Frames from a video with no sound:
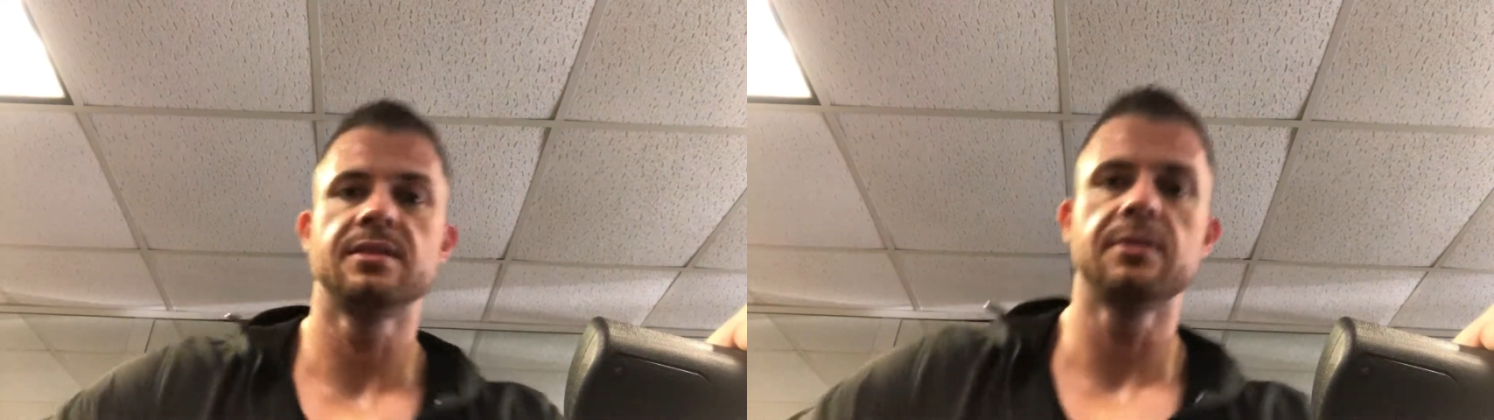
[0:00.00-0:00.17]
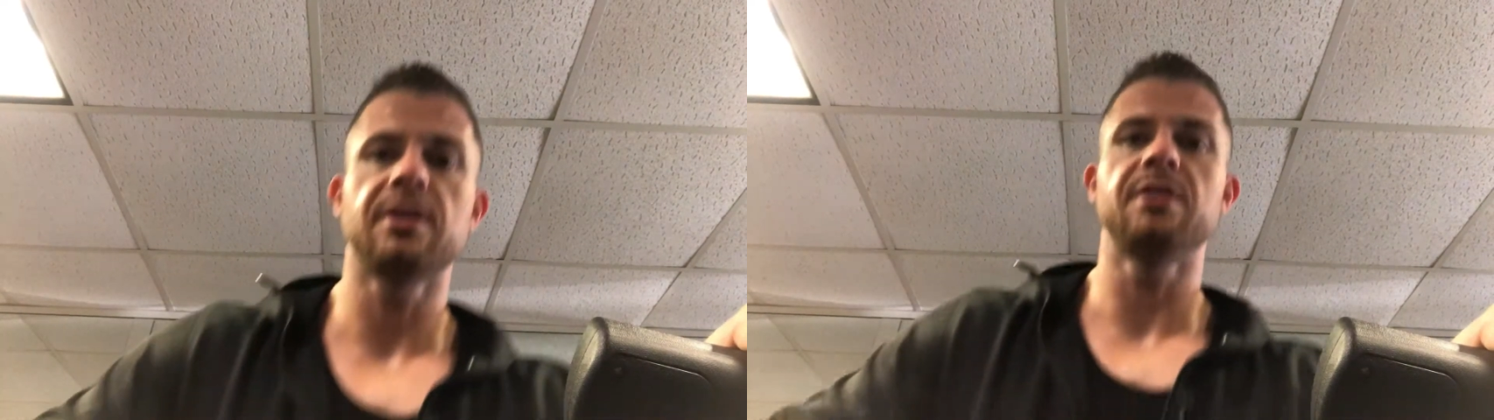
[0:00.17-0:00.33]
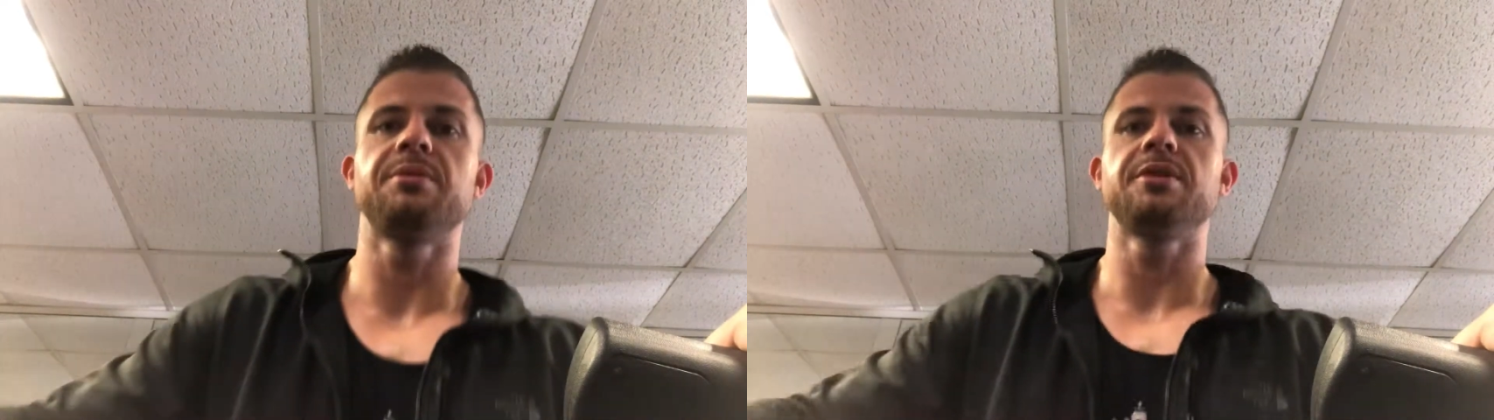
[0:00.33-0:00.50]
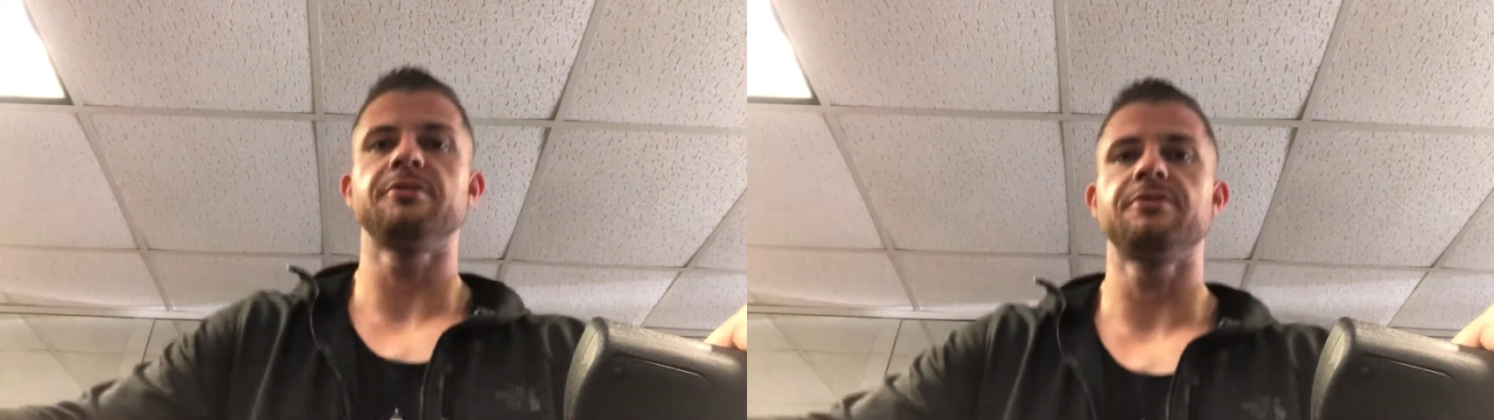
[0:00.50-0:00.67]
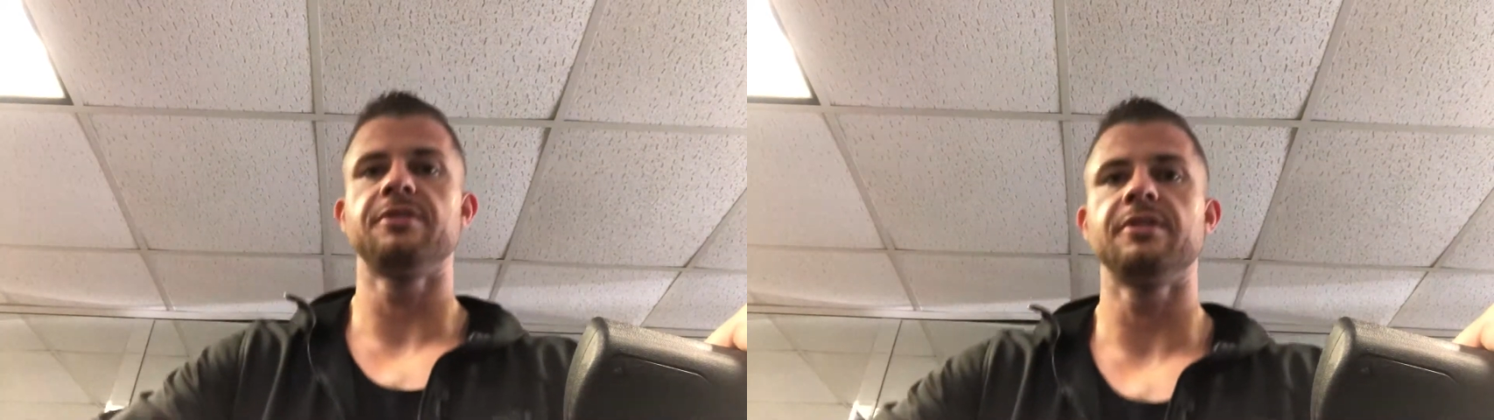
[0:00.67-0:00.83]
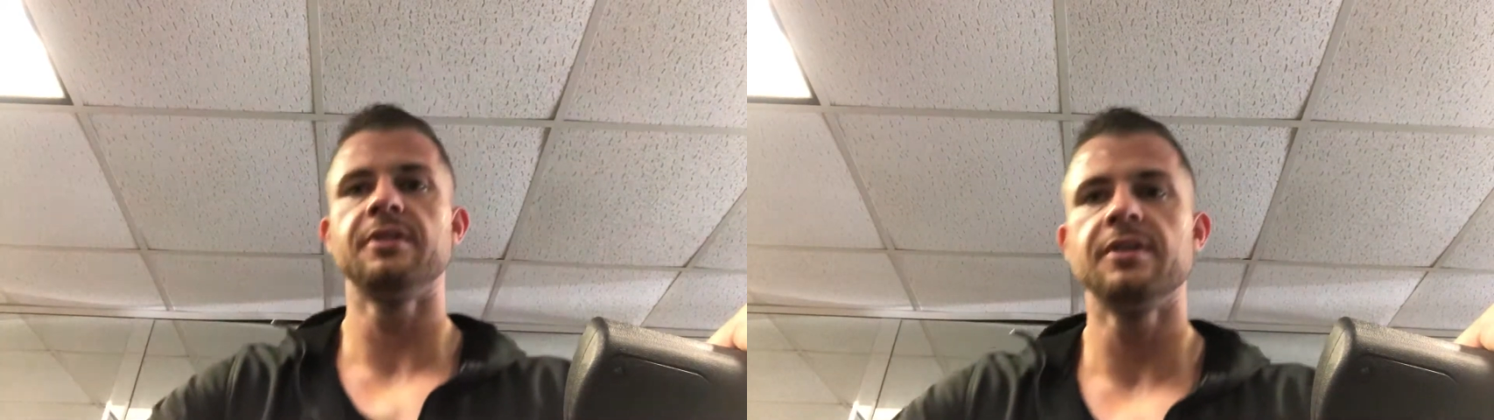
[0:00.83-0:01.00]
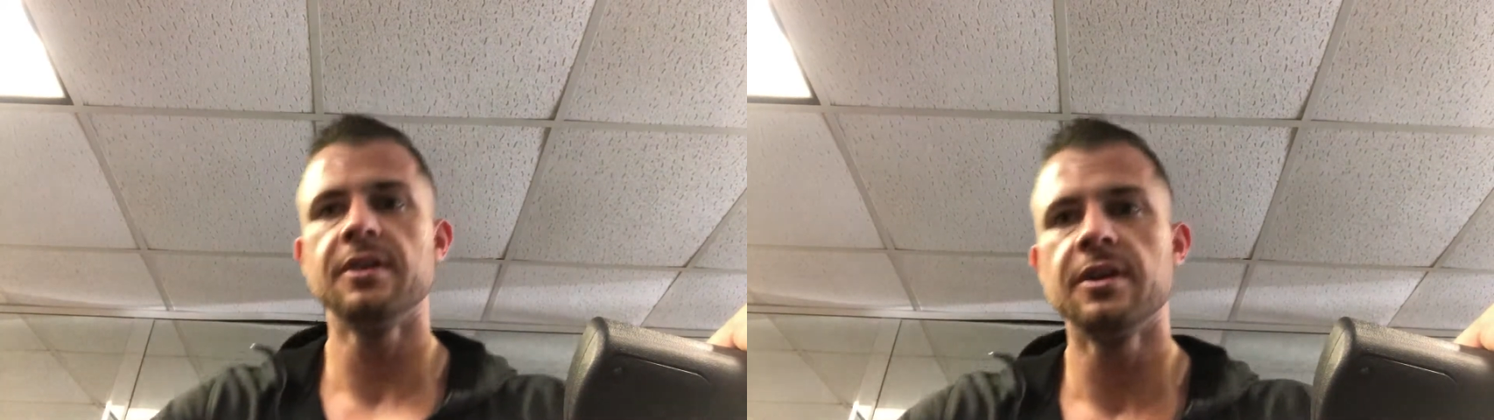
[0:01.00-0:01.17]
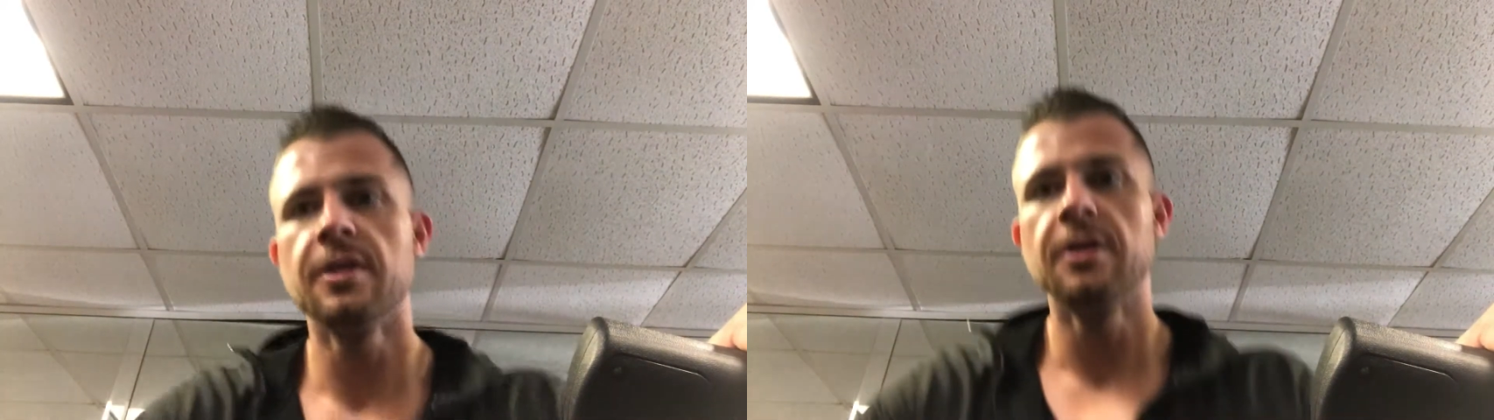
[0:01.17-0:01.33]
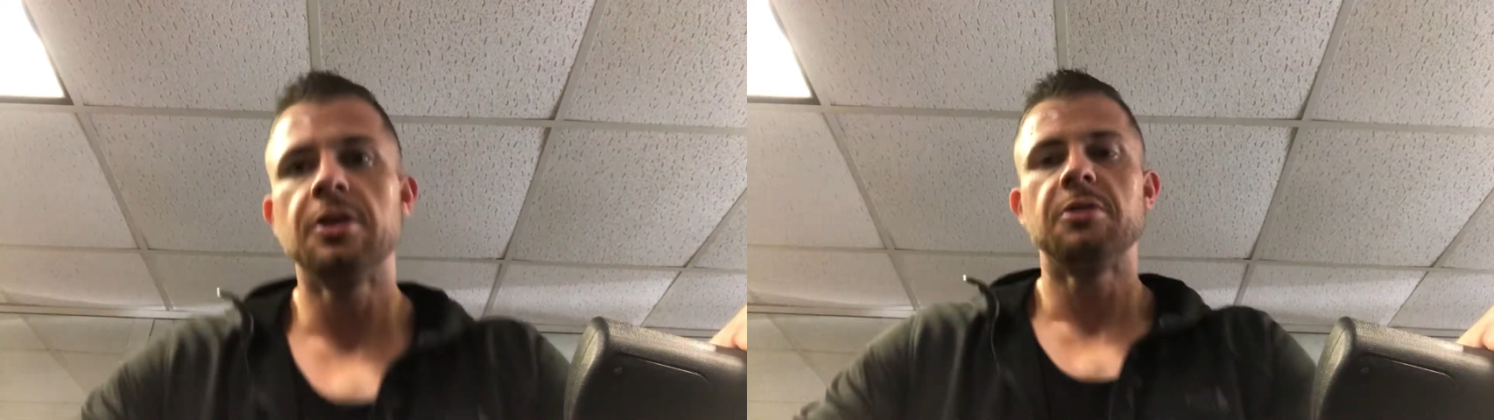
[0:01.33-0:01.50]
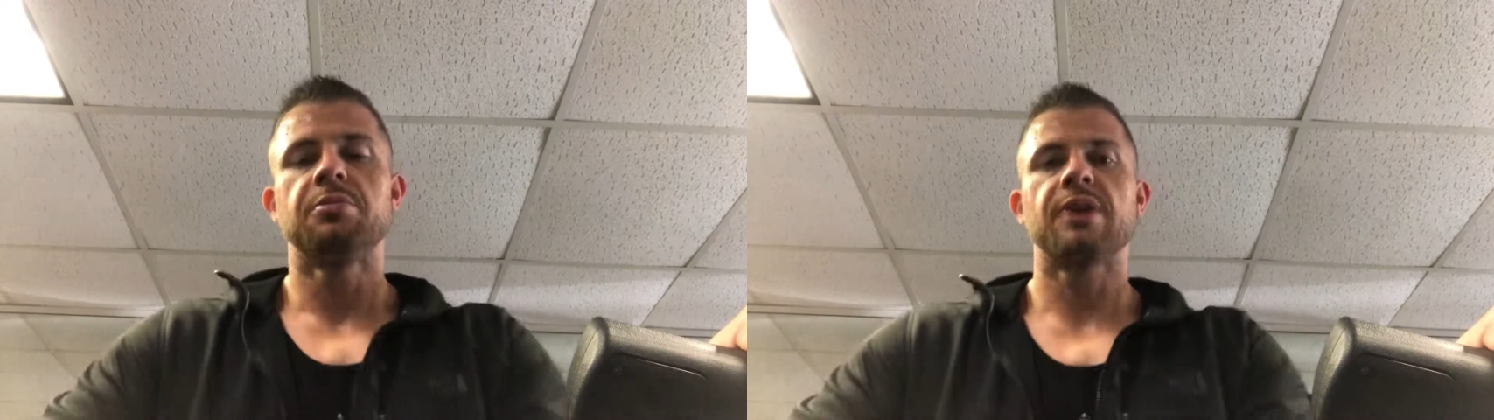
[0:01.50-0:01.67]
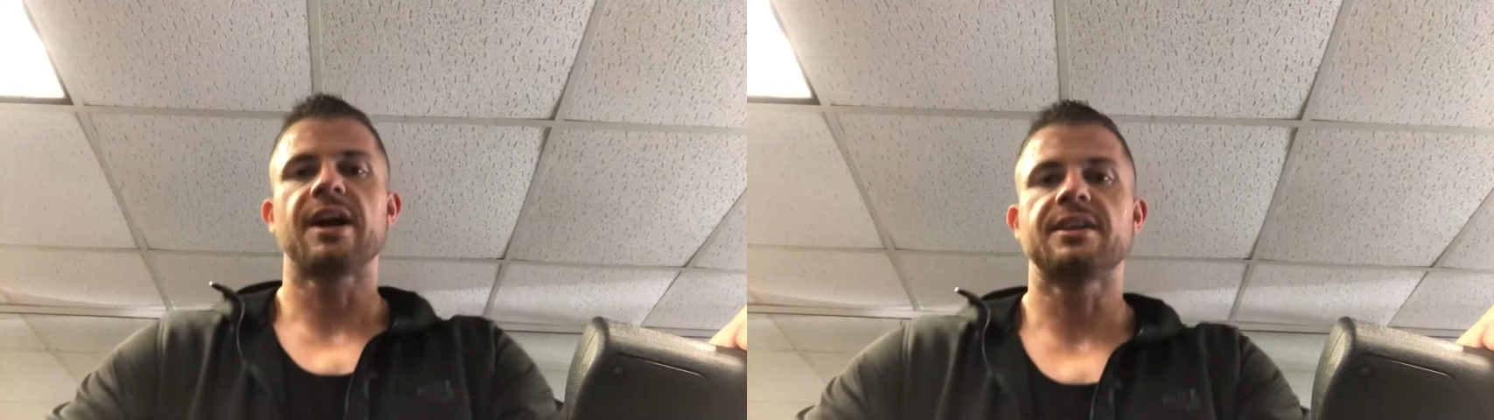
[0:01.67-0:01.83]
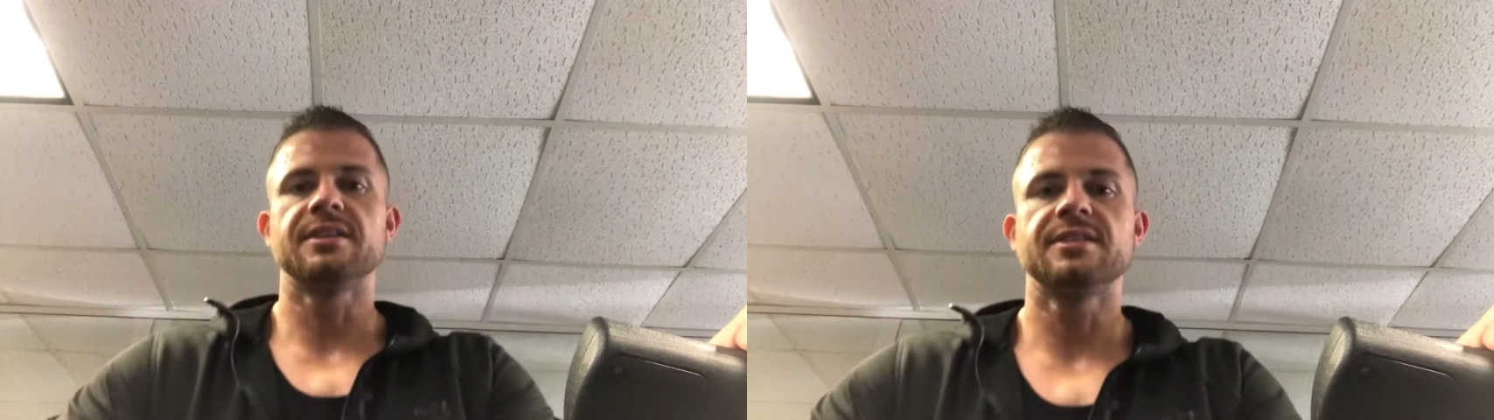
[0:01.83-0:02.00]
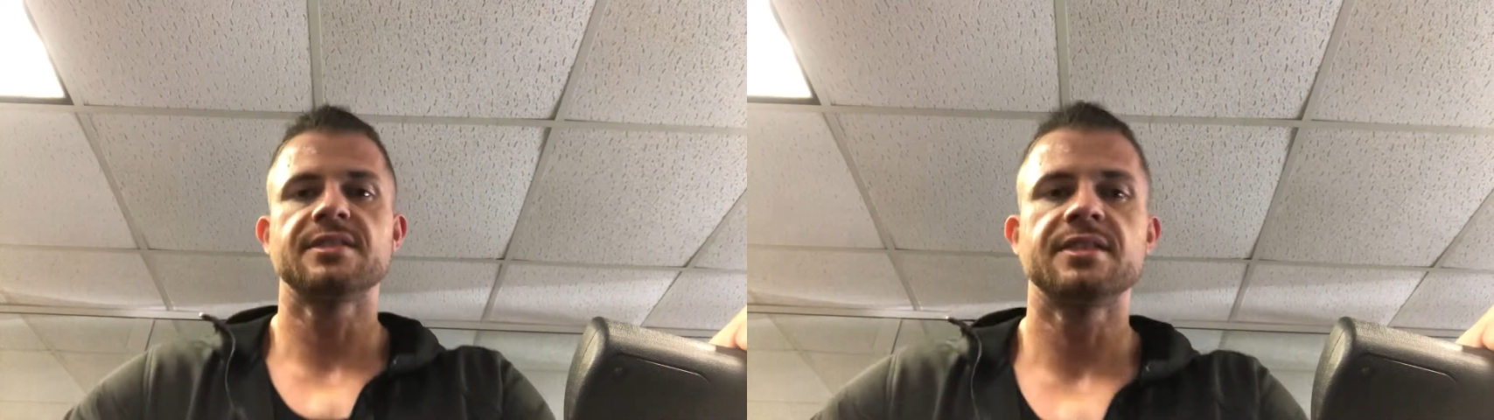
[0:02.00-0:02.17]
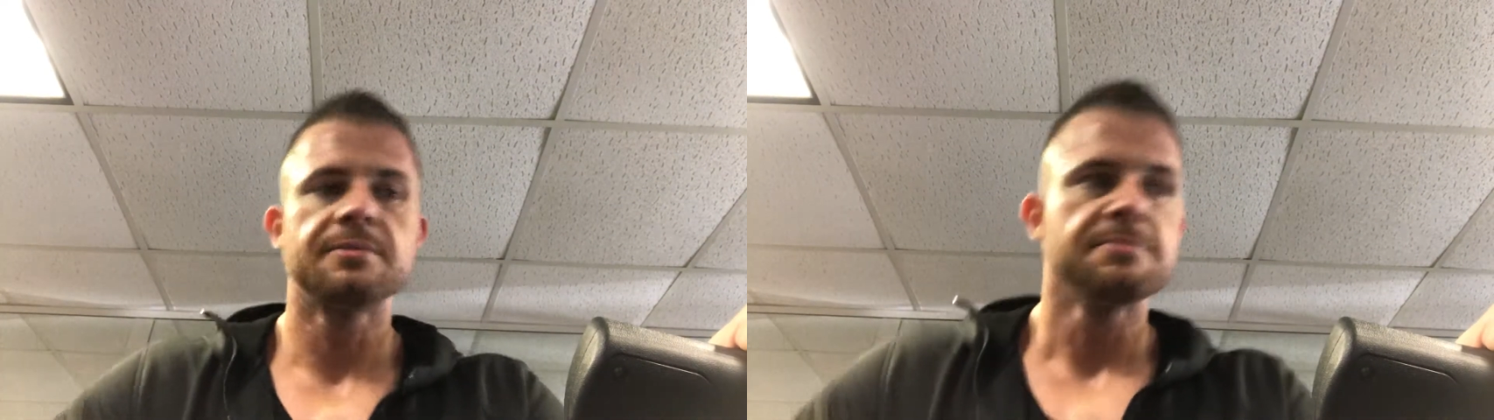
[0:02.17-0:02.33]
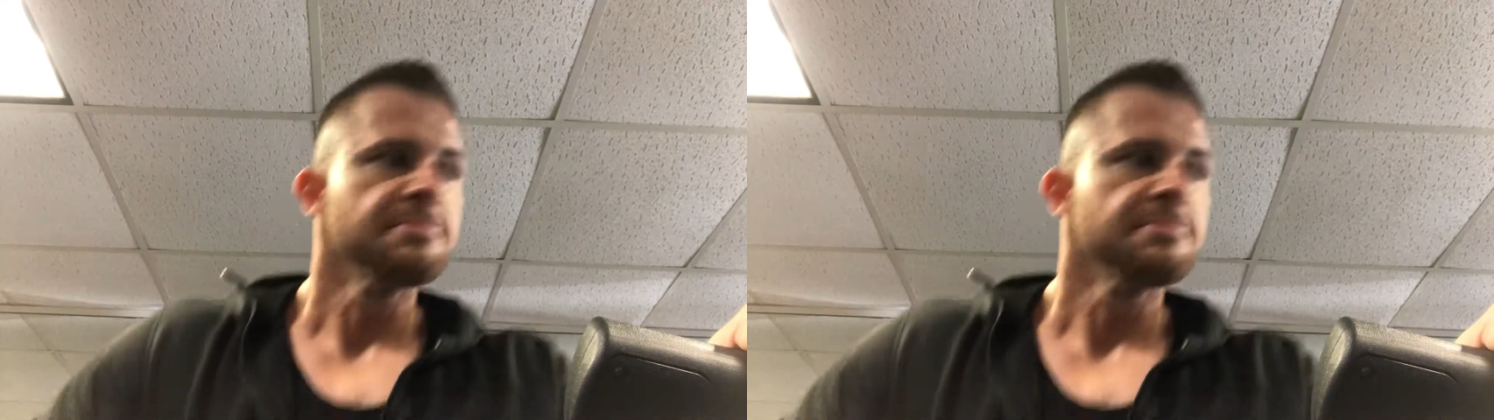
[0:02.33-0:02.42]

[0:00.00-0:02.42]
quite a bit of practice.